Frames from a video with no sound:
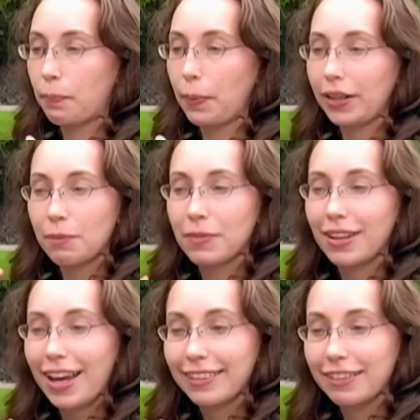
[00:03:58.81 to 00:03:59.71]
but
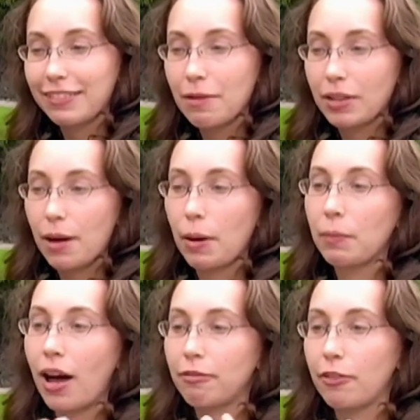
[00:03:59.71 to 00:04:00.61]
at the same time
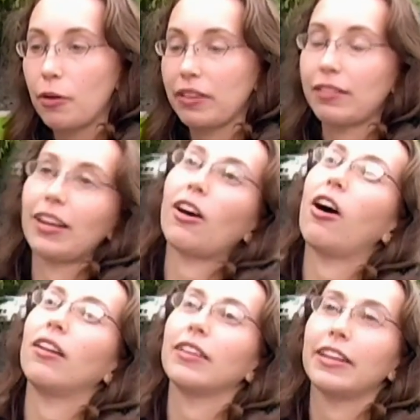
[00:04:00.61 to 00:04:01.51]
I'm not focused at
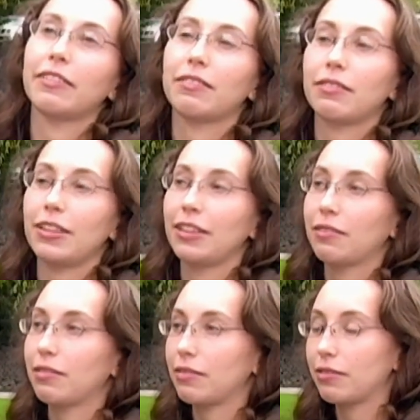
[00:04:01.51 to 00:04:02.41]
all. It's
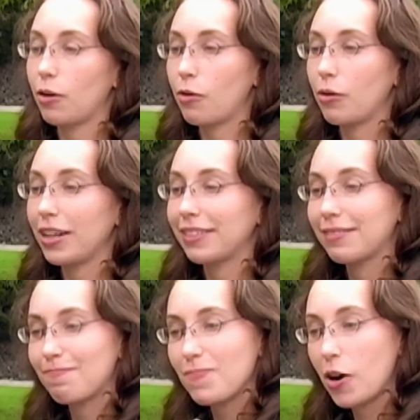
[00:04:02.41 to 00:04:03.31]

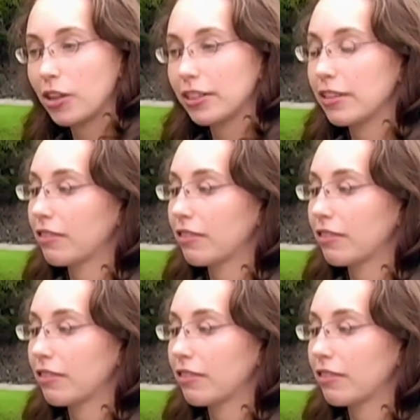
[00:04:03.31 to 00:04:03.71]
hard to